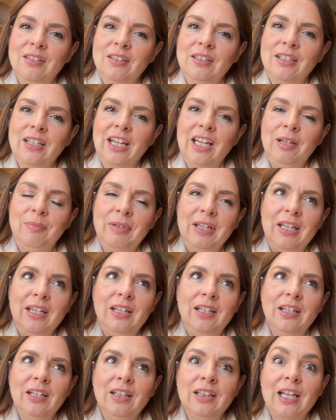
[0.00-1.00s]
came
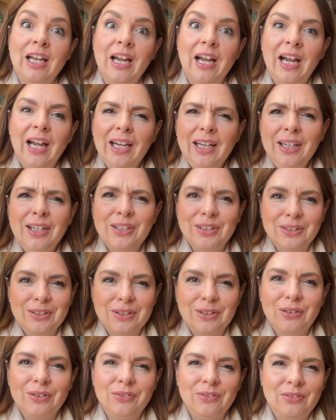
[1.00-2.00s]
in, the angle
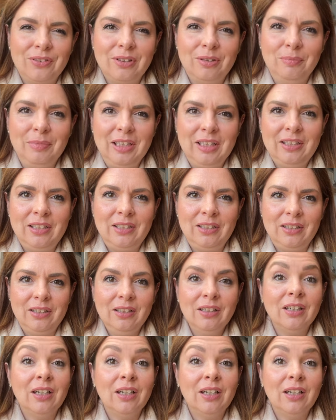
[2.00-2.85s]
of the meteor.